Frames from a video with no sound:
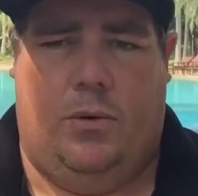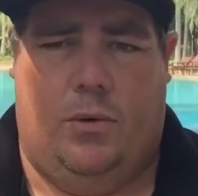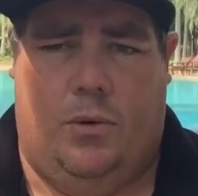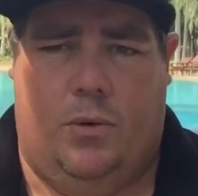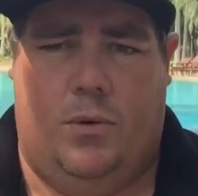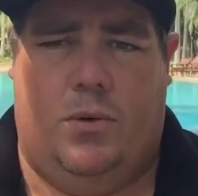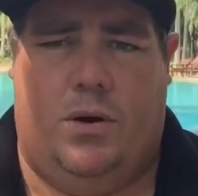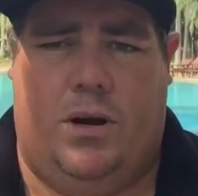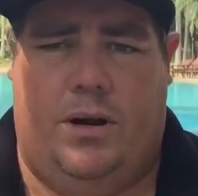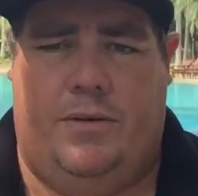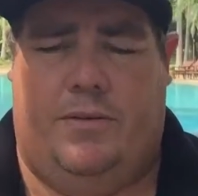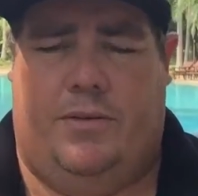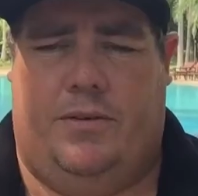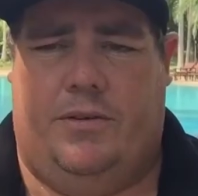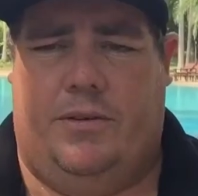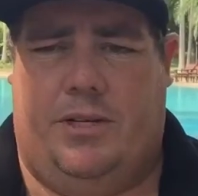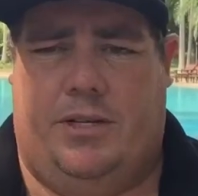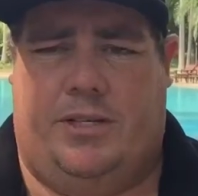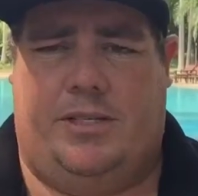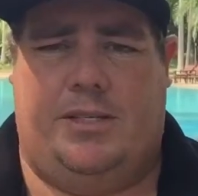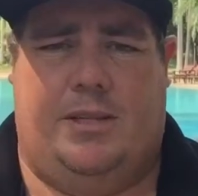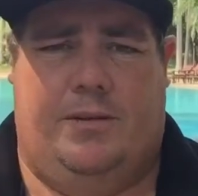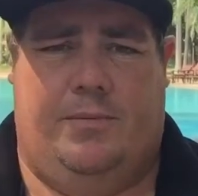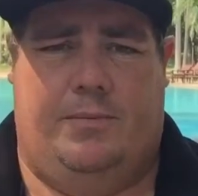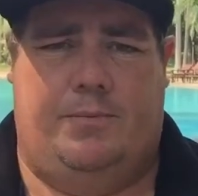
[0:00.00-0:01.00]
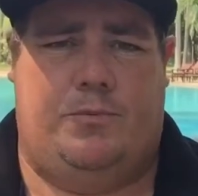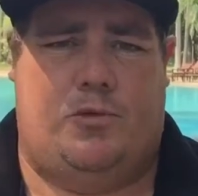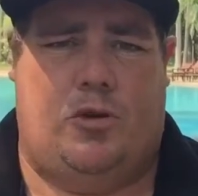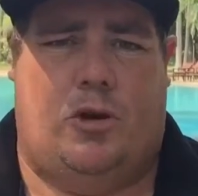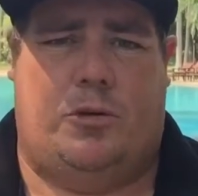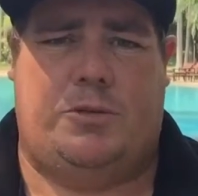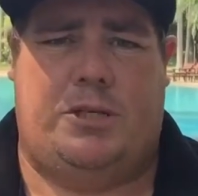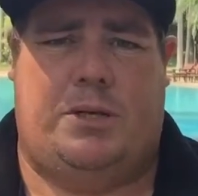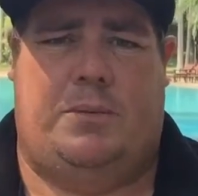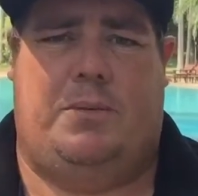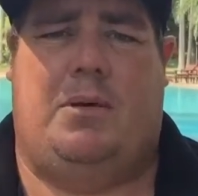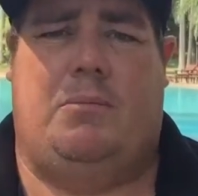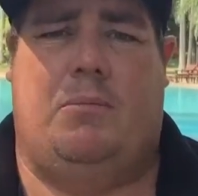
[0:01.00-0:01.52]
or even just the
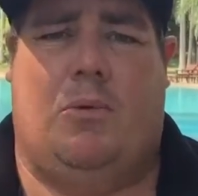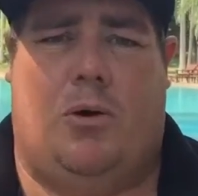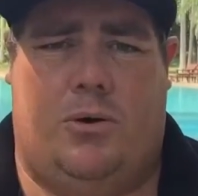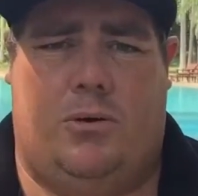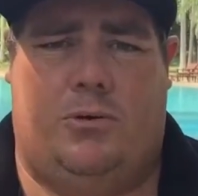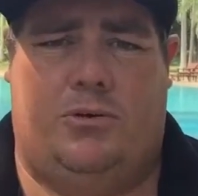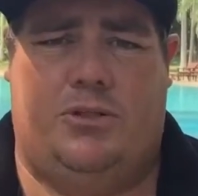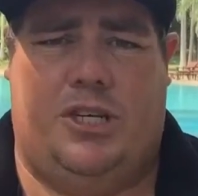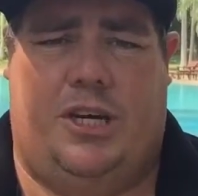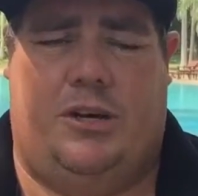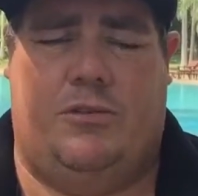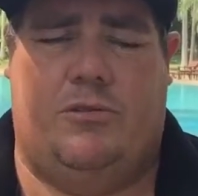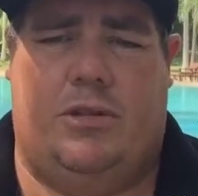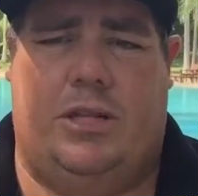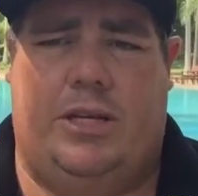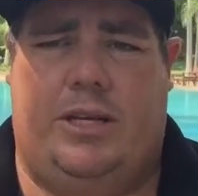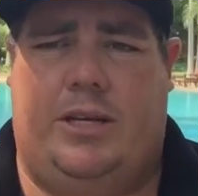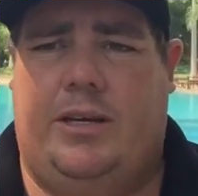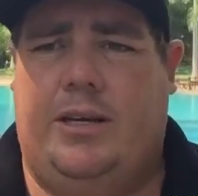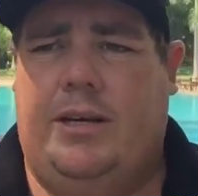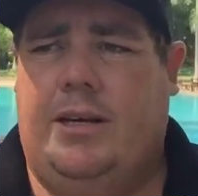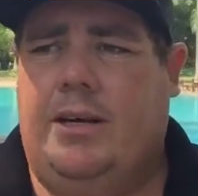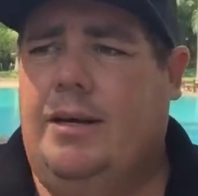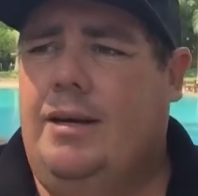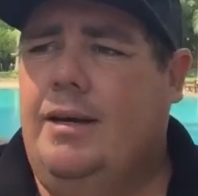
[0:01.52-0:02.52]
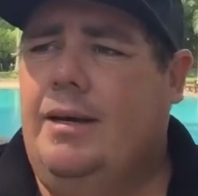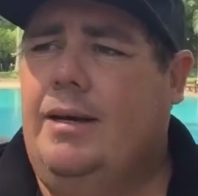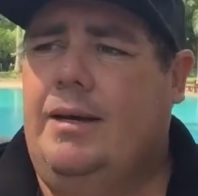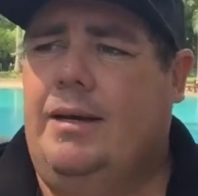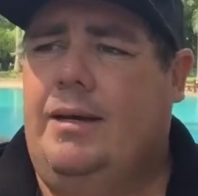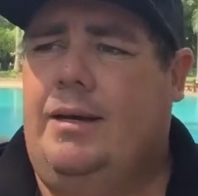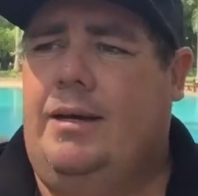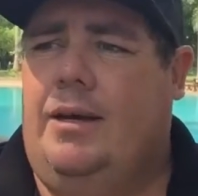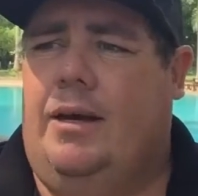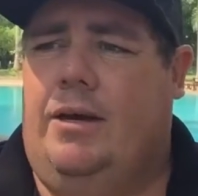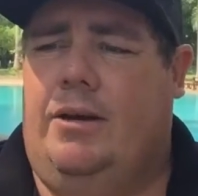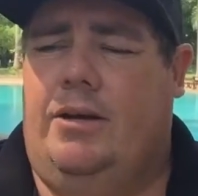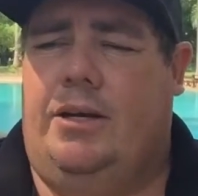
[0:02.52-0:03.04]
dropshipping model generally.
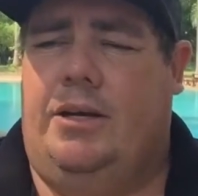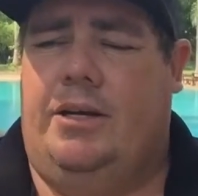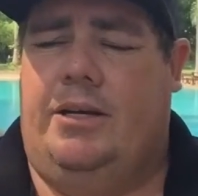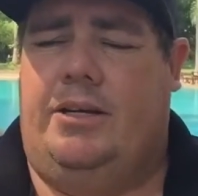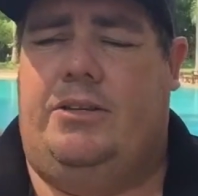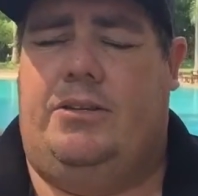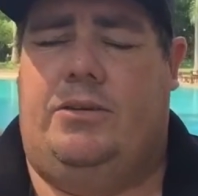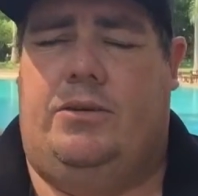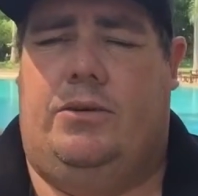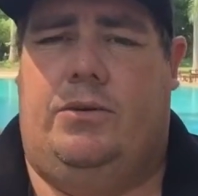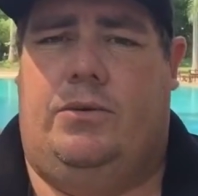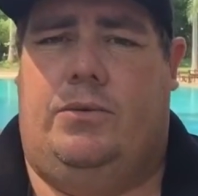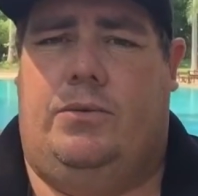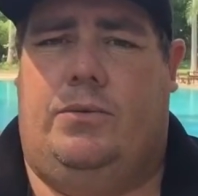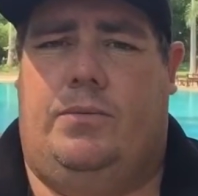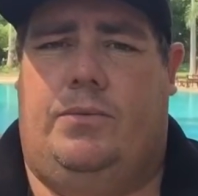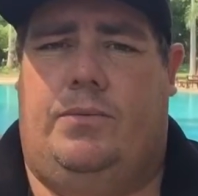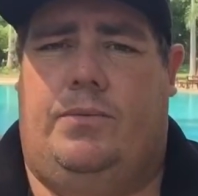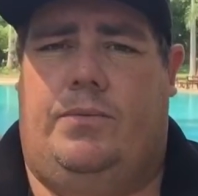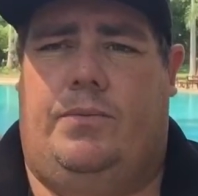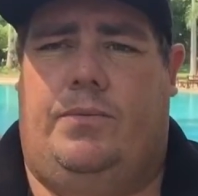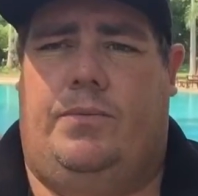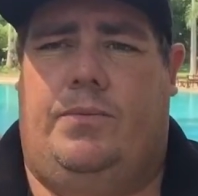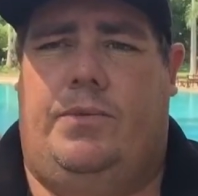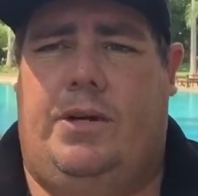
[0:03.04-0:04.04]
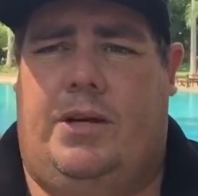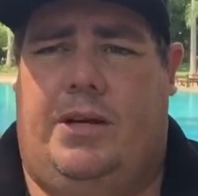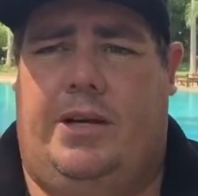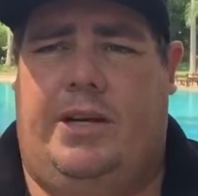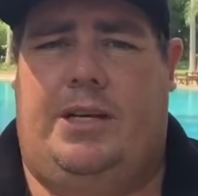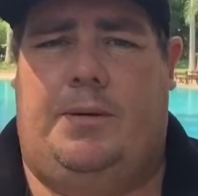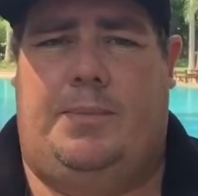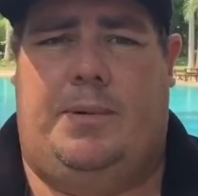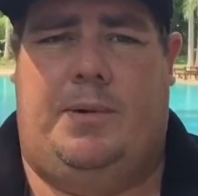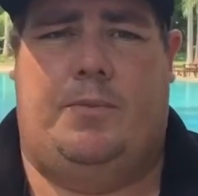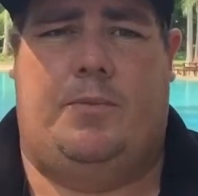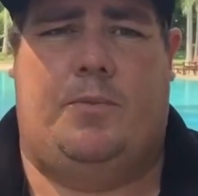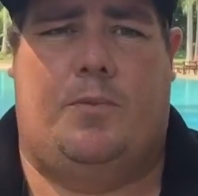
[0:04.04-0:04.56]
You need to
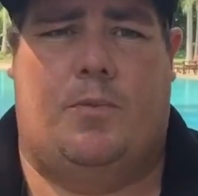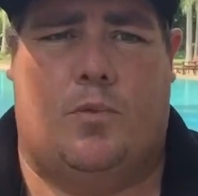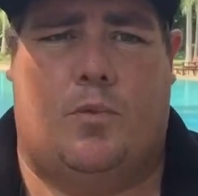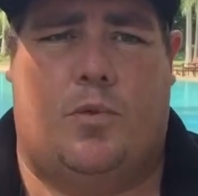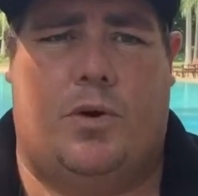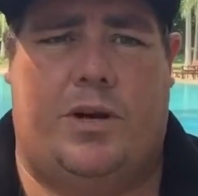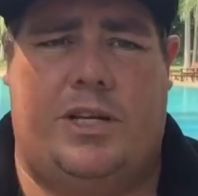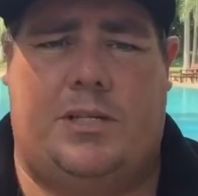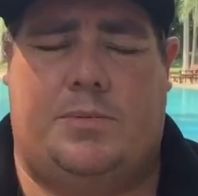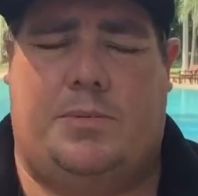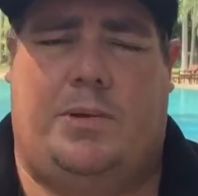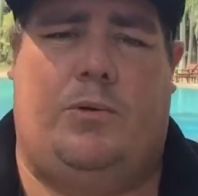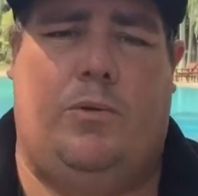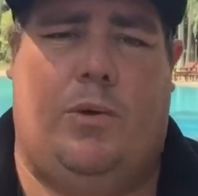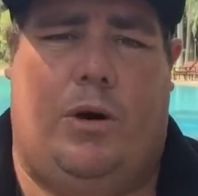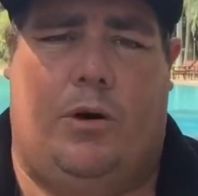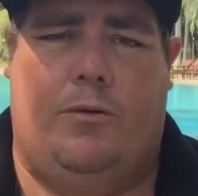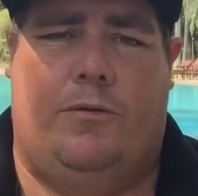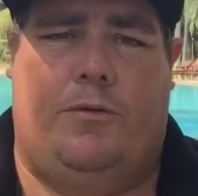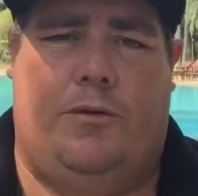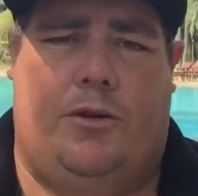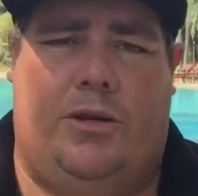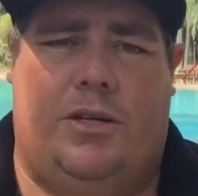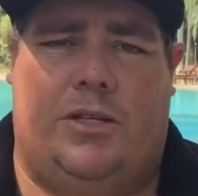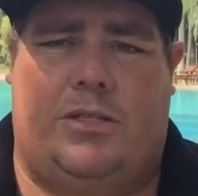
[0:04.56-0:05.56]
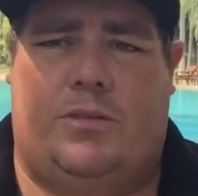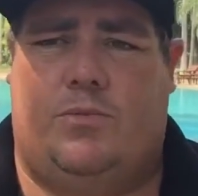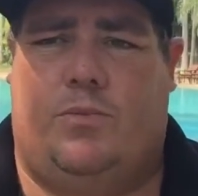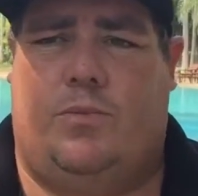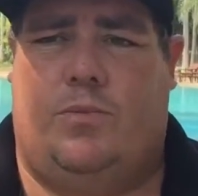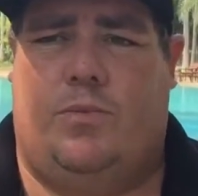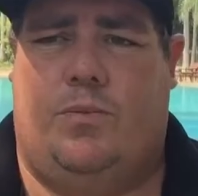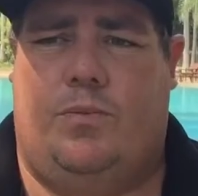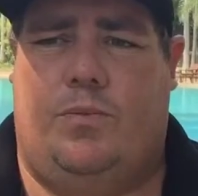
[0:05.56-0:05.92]
be reasonably well versed.